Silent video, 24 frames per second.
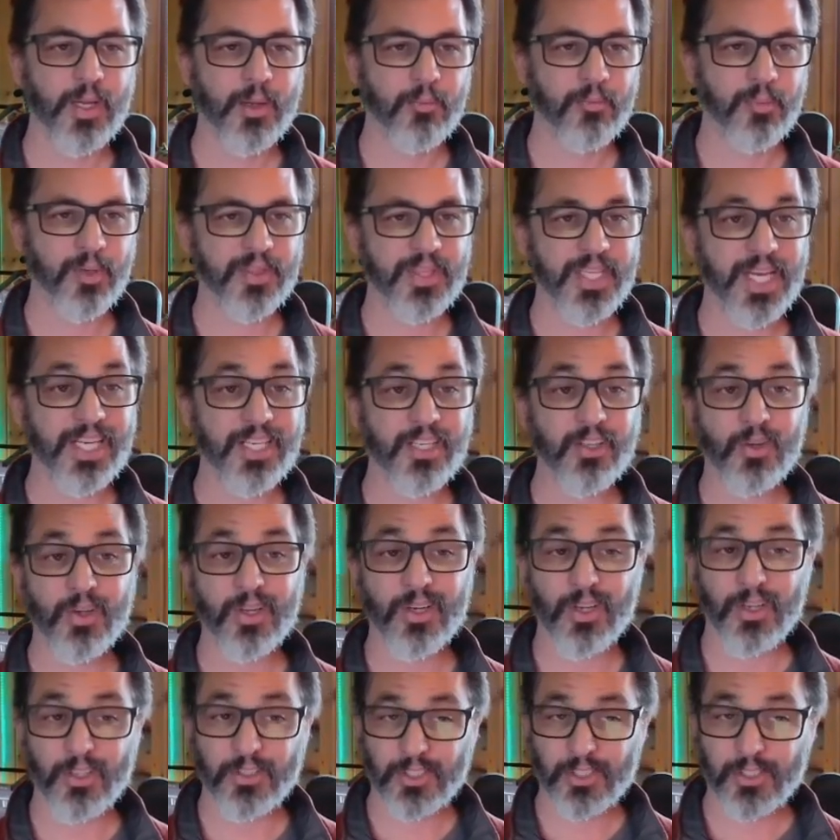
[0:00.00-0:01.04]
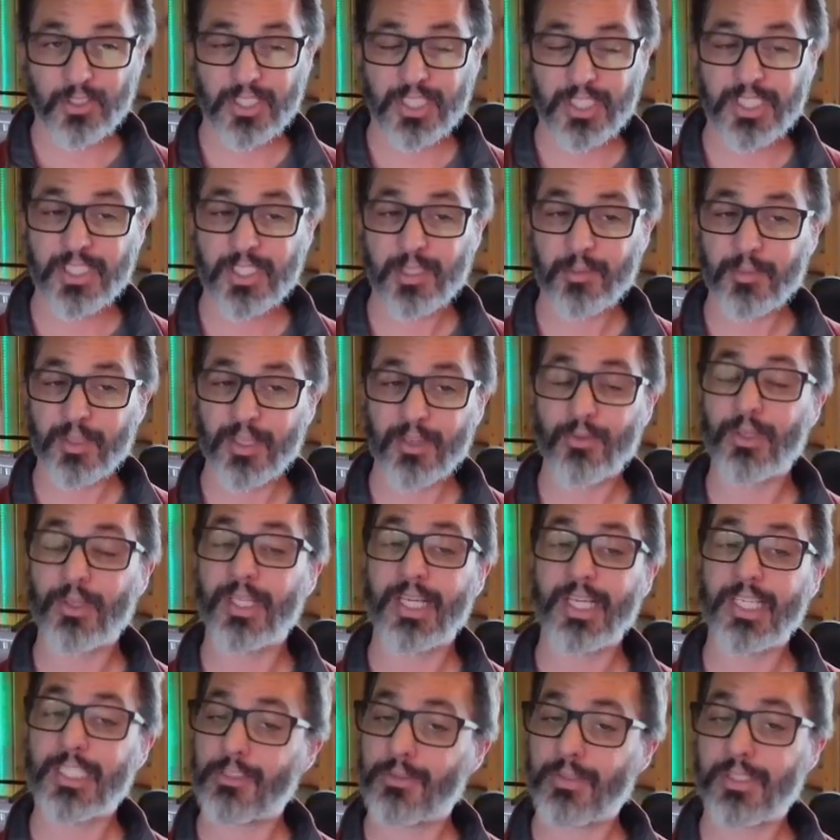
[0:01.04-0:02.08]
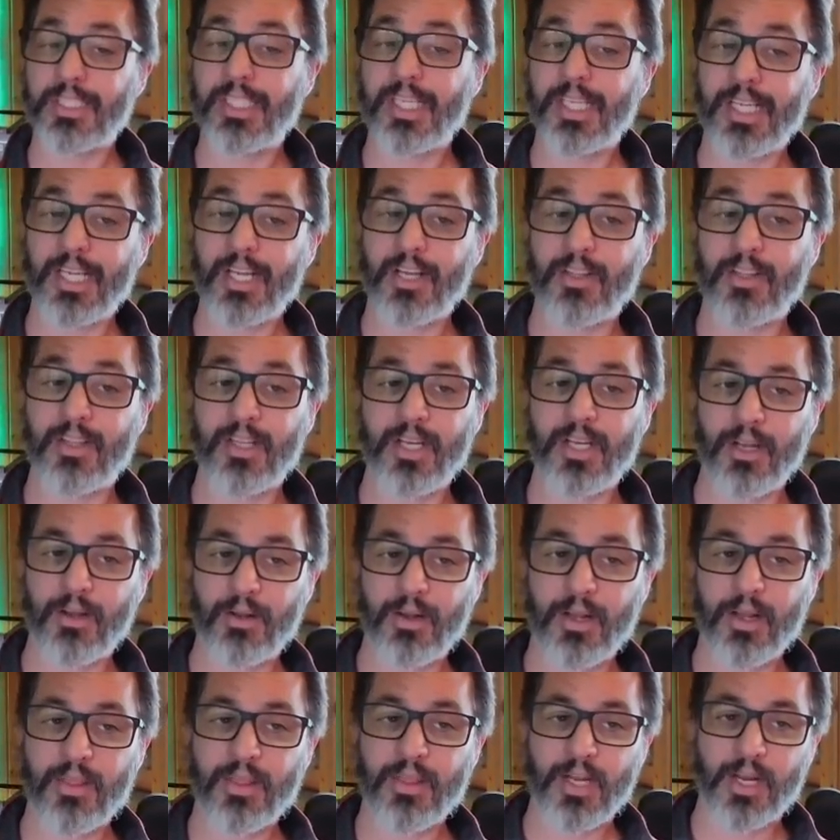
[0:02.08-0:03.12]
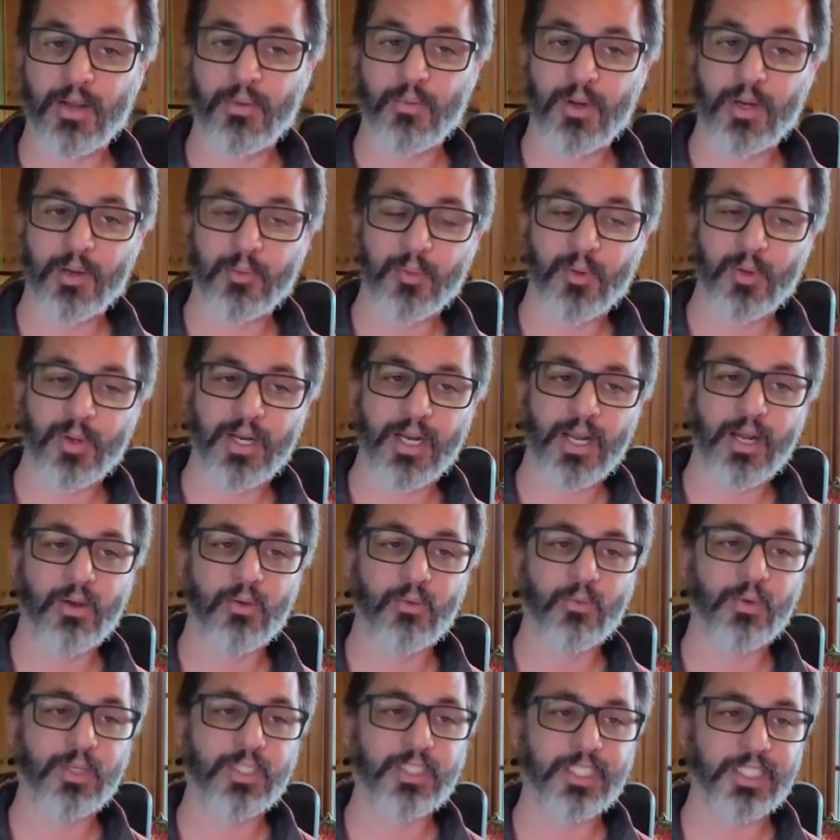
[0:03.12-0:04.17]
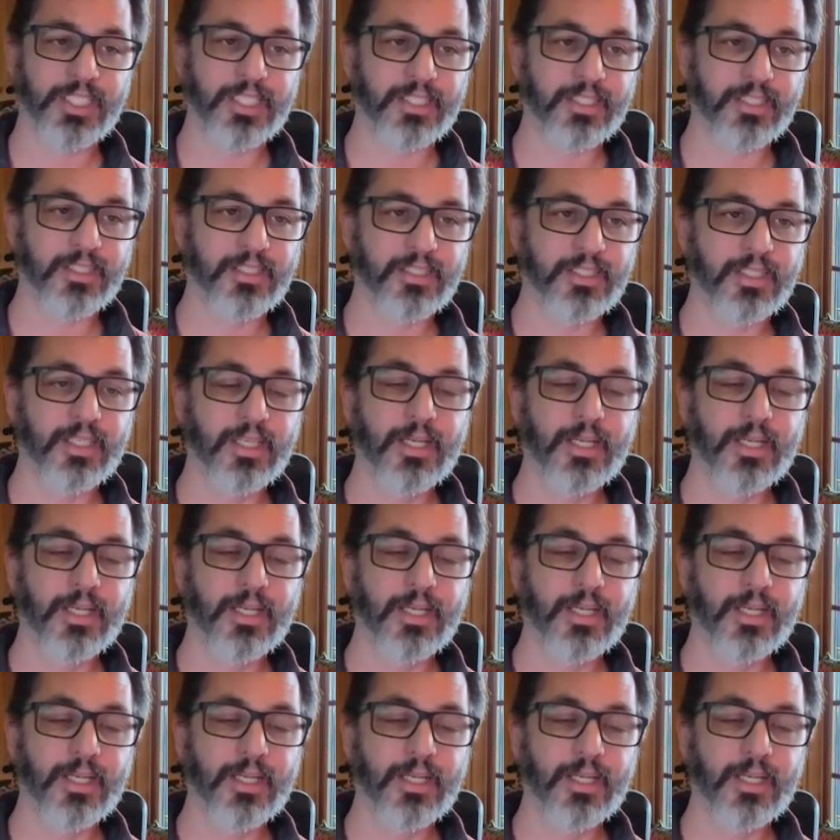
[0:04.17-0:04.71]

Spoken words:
But then you can also see something really interesting here that I want to point out, which is